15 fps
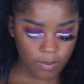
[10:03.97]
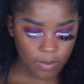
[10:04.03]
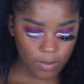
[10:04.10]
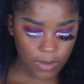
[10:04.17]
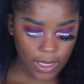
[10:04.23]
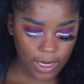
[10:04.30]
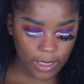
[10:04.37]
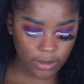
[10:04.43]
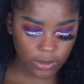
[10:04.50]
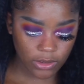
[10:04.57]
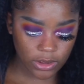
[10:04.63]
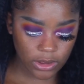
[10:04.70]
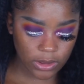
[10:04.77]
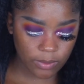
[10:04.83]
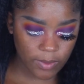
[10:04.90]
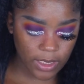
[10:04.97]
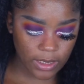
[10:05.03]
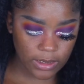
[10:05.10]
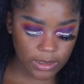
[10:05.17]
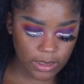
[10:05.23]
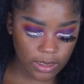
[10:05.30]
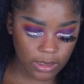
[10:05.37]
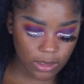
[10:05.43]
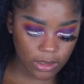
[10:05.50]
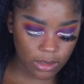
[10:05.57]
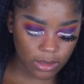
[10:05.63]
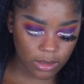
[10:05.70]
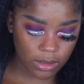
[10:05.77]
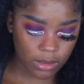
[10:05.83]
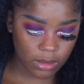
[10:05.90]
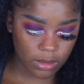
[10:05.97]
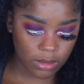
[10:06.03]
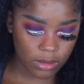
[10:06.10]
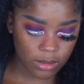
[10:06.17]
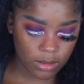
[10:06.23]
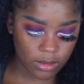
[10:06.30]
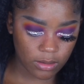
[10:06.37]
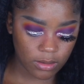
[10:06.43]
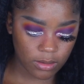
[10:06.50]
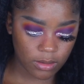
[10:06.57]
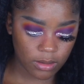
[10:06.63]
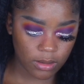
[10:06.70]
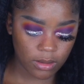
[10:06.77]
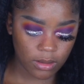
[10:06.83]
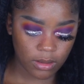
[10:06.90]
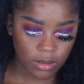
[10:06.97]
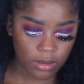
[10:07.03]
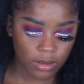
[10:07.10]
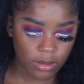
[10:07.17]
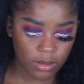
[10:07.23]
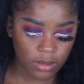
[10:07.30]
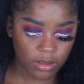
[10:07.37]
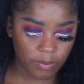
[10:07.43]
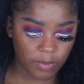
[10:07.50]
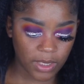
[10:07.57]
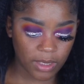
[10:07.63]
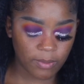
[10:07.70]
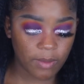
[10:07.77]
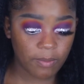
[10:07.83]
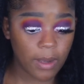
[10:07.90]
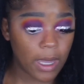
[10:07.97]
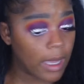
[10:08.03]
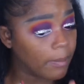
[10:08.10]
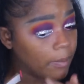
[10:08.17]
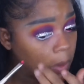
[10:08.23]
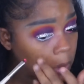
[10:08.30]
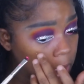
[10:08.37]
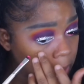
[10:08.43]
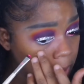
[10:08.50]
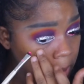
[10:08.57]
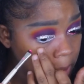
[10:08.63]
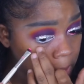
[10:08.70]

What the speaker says: liner just makes the the pigment pop more.